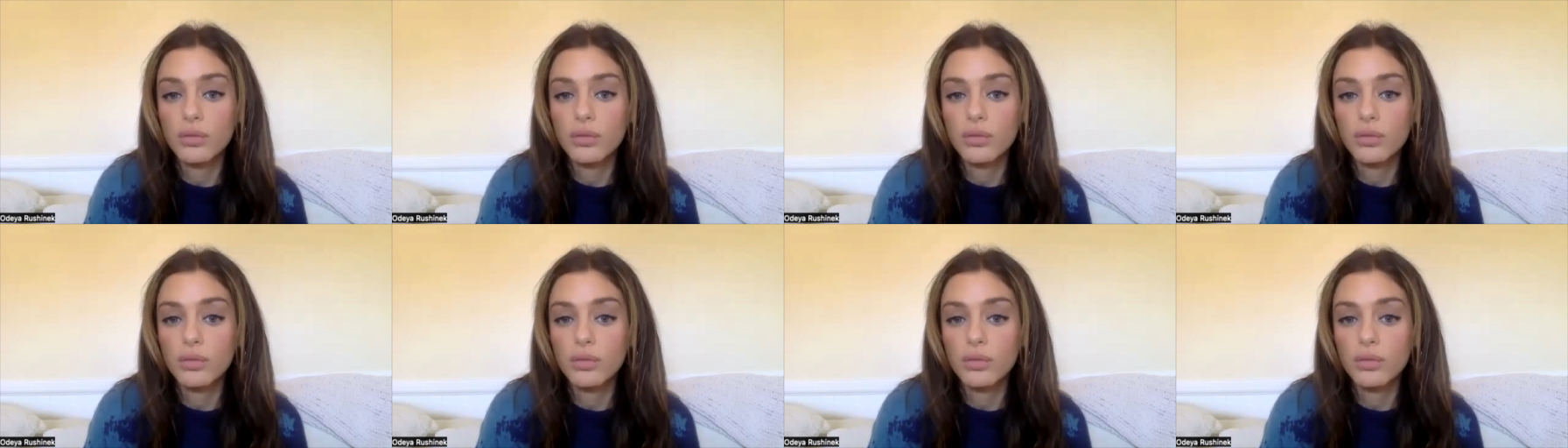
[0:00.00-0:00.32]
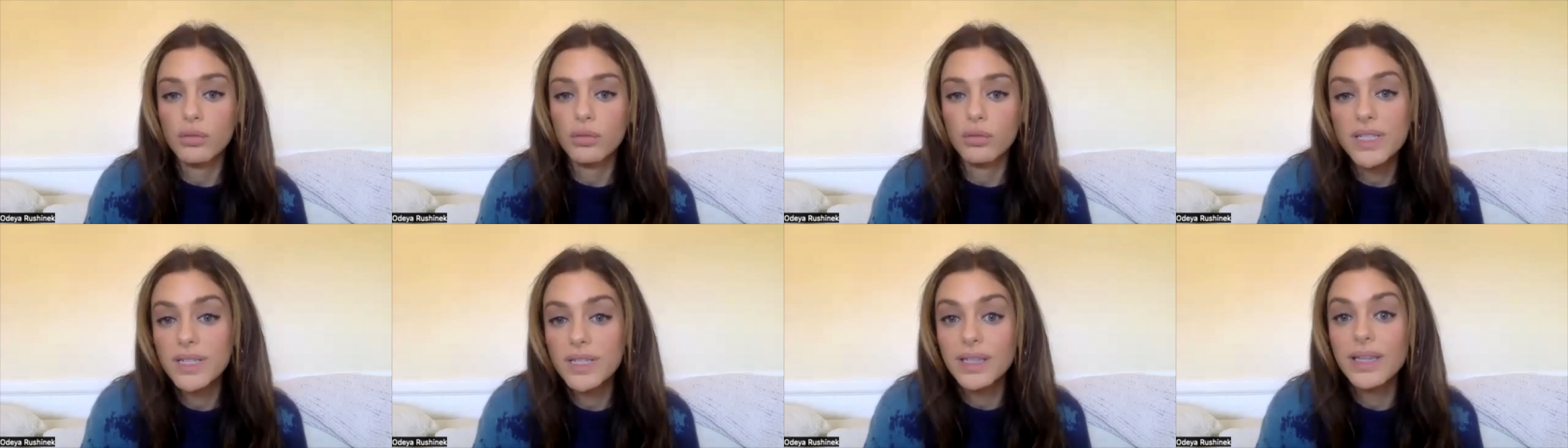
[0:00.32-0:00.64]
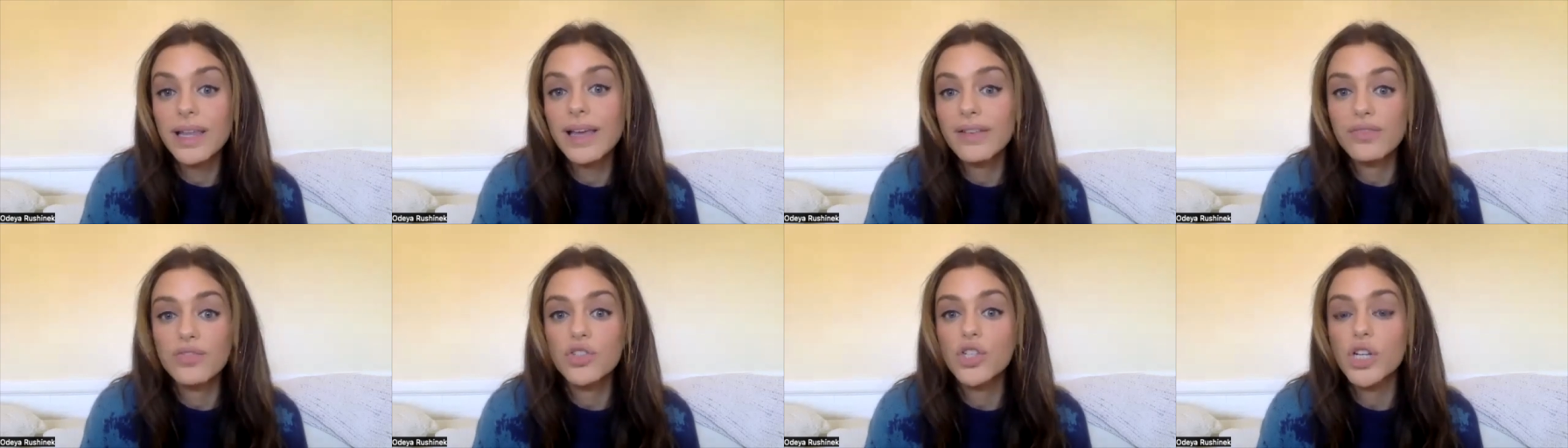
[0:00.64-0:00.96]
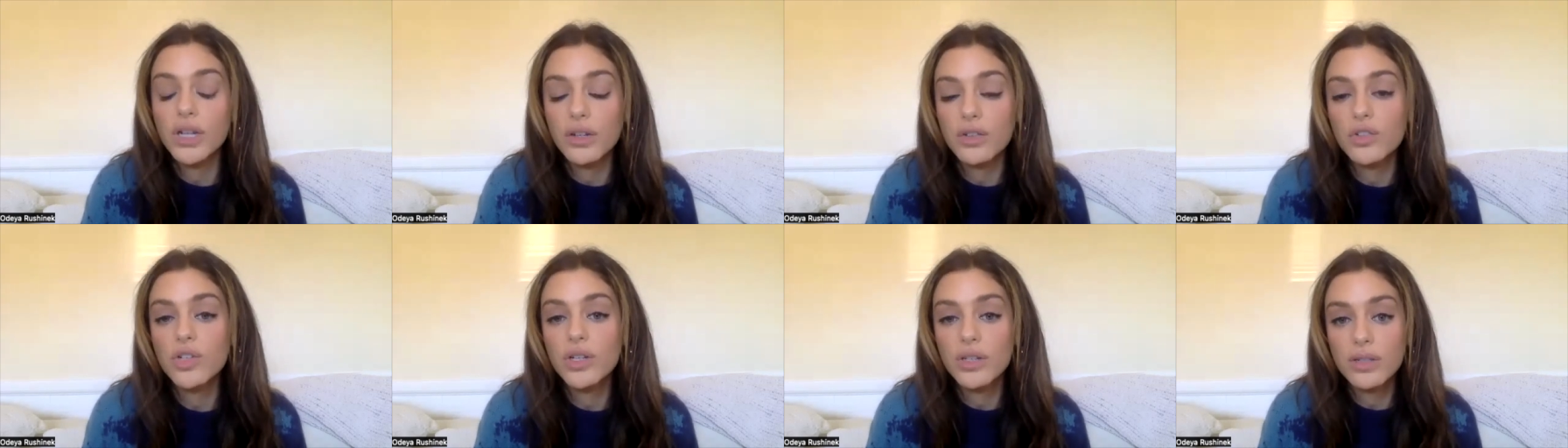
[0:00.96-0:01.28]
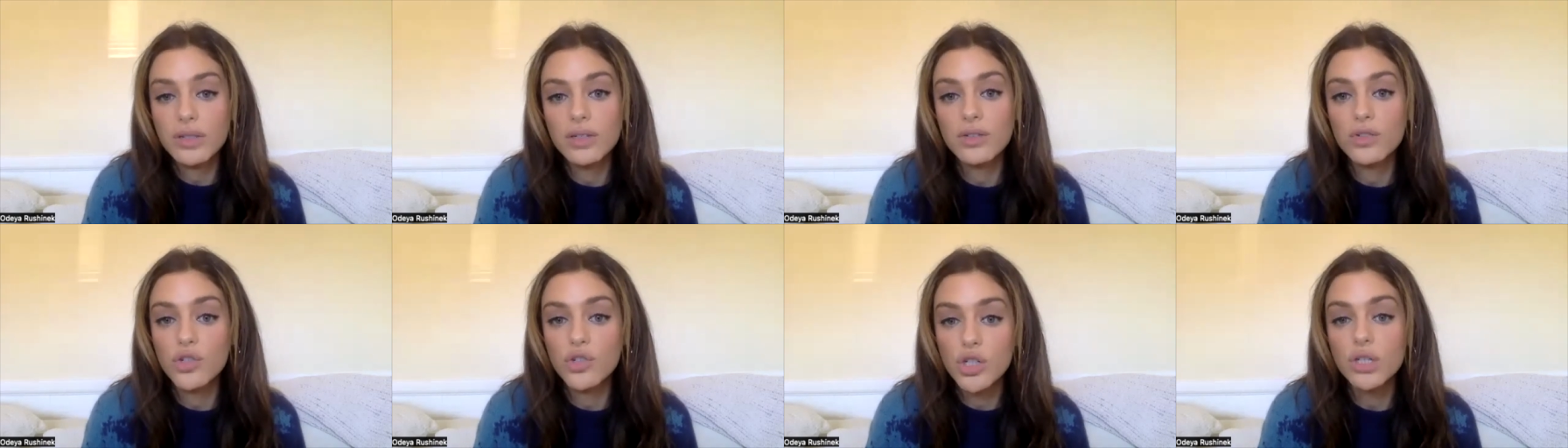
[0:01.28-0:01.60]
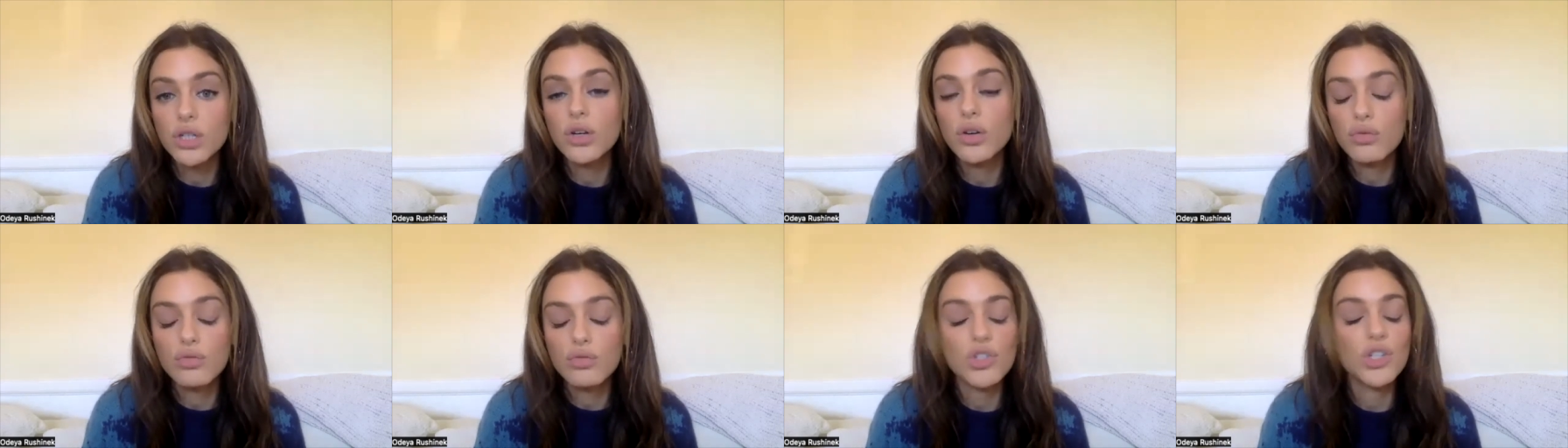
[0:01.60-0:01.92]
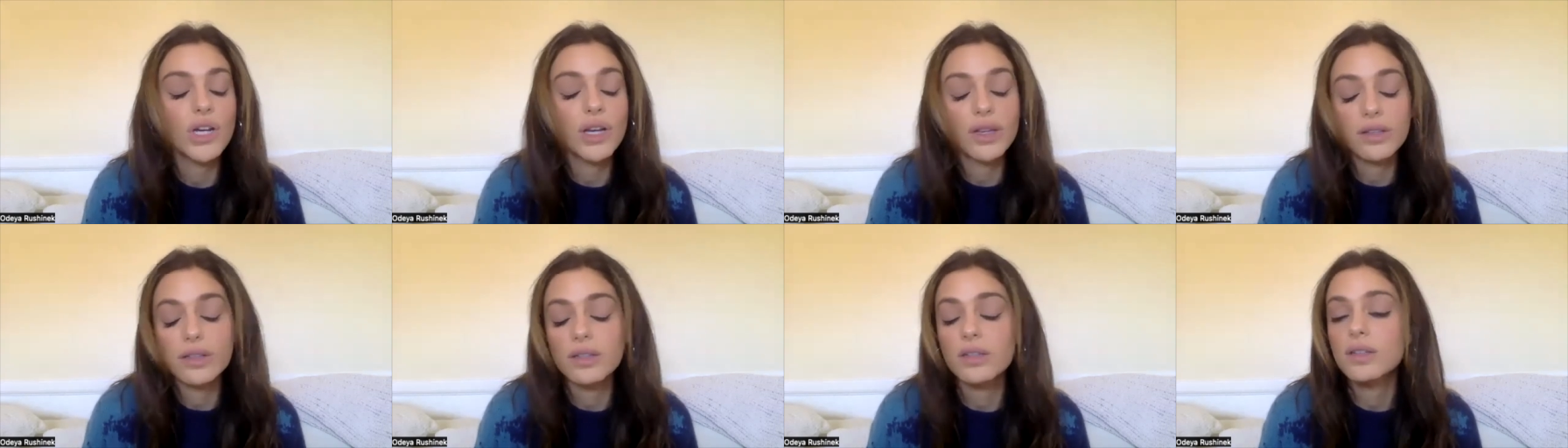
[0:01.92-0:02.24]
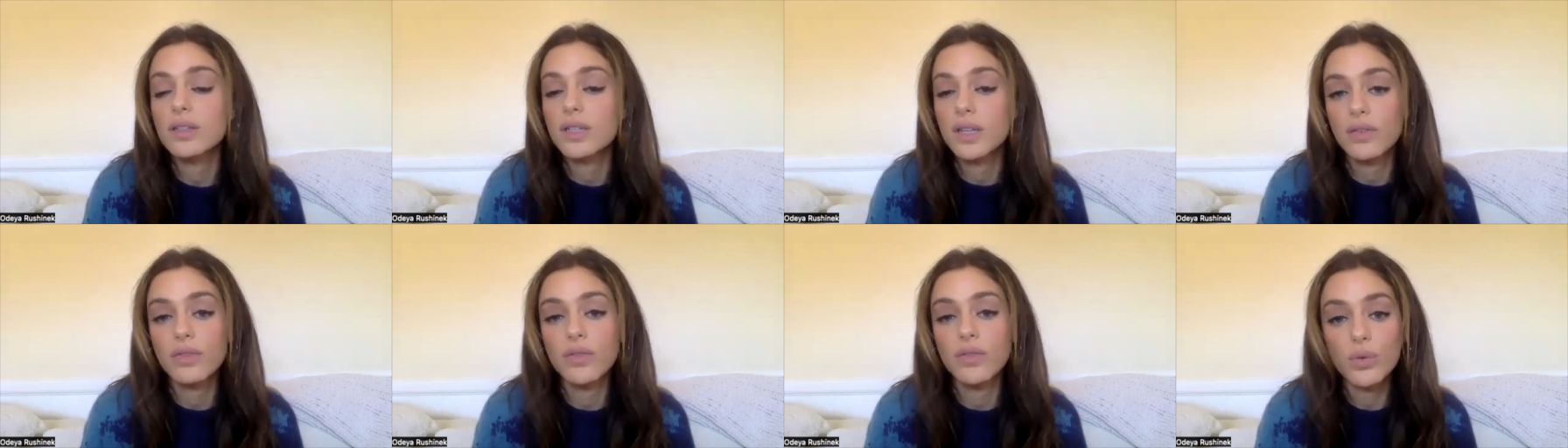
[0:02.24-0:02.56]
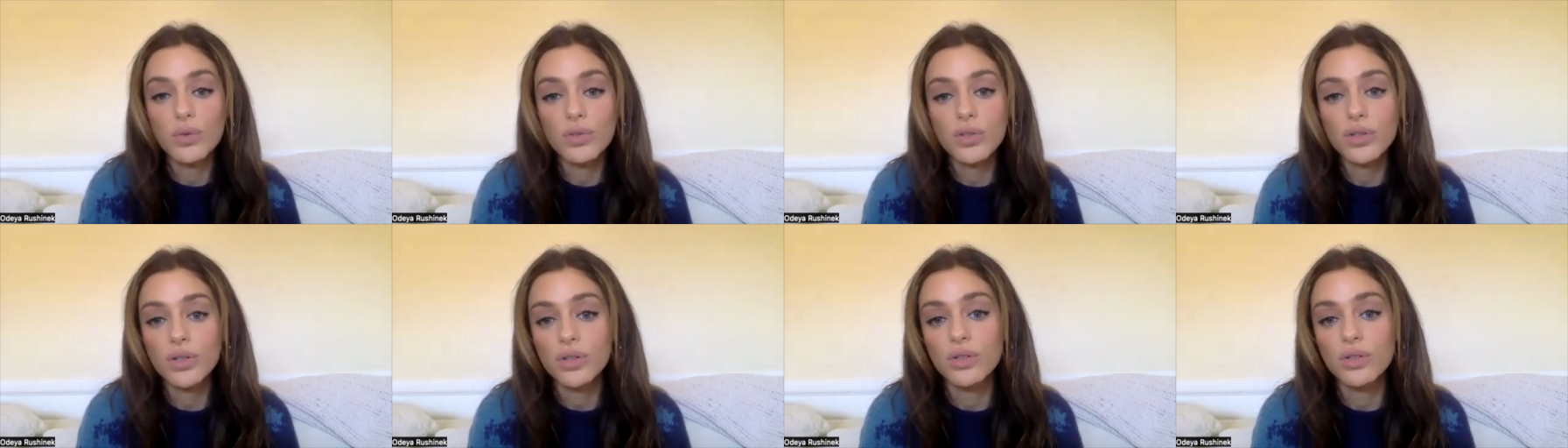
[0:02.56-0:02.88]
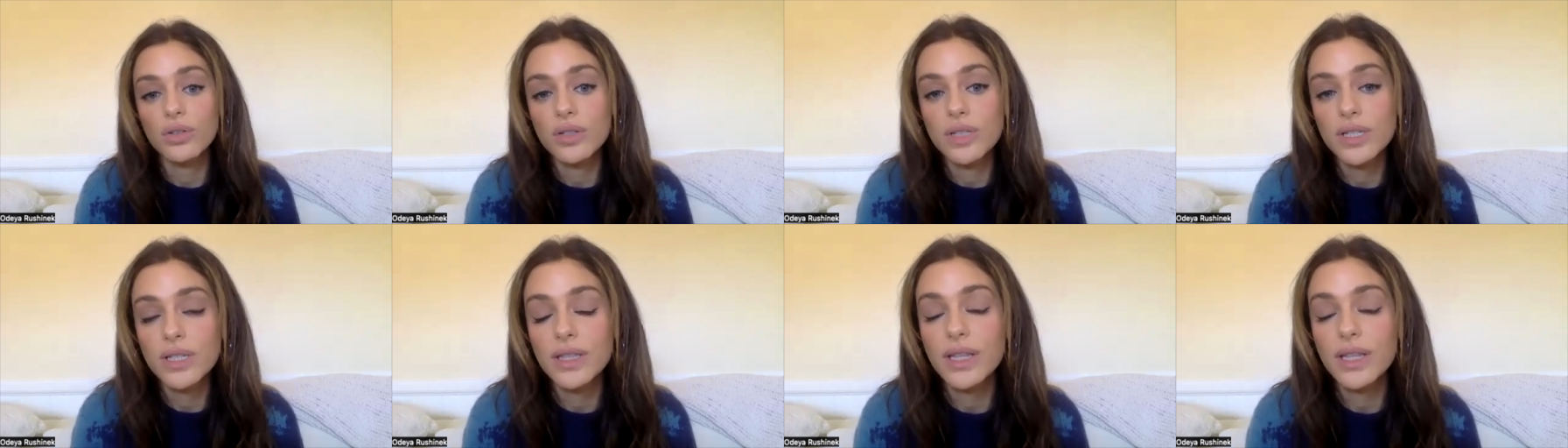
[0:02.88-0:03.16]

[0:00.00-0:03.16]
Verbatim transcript: purpose in life changes, and she knows she has to save those girls.